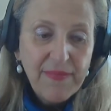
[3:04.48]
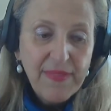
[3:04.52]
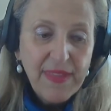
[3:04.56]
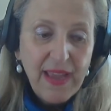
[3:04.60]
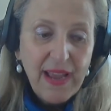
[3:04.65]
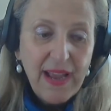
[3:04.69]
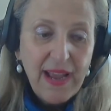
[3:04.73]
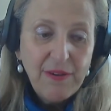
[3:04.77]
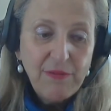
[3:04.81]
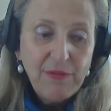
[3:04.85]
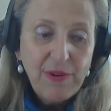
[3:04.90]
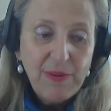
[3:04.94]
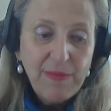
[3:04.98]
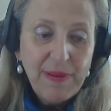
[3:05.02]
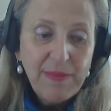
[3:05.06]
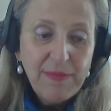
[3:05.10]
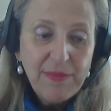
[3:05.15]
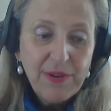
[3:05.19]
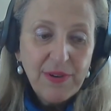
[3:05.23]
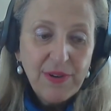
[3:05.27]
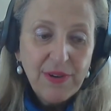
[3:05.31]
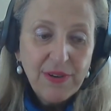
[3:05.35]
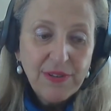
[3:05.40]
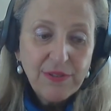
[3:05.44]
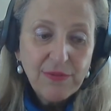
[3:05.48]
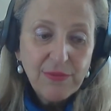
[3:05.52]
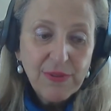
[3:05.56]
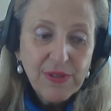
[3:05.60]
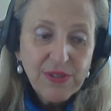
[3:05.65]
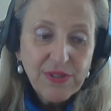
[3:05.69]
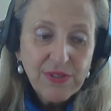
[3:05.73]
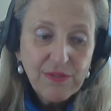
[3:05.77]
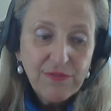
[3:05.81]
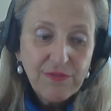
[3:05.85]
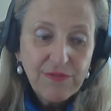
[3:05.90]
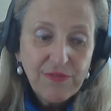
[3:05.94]
I remember it
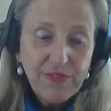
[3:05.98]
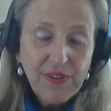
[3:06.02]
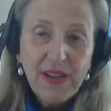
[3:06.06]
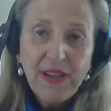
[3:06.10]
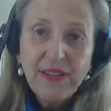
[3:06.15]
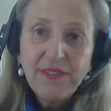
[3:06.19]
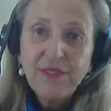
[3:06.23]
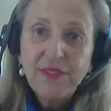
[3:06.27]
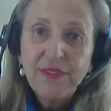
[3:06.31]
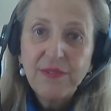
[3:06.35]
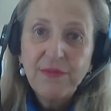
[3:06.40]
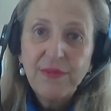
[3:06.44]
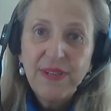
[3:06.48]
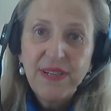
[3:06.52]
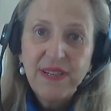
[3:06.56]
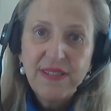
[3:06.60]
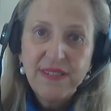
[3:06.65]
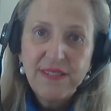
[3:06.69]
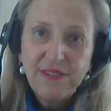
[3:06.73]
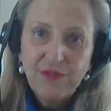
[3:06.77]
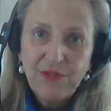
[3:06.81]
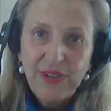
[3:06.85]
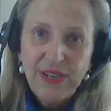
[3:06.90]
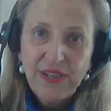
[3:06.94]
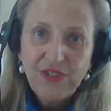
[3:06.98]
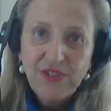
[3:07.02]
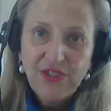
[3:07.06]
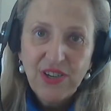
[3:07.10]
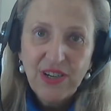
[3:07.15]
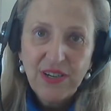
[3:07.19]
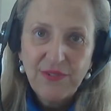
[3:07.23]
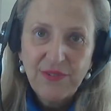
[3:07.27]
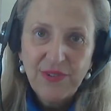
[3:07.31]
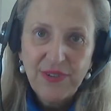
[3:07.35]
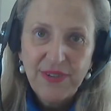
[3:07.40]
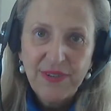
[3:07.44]
was a father with his 3
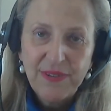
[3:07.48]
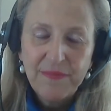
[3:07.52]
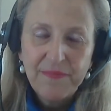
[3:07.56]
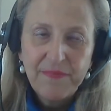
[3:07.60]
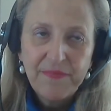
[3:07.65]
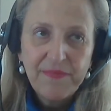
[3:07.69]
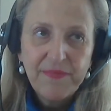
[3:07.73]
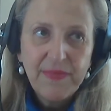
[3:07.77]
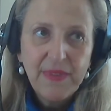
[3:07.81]
children,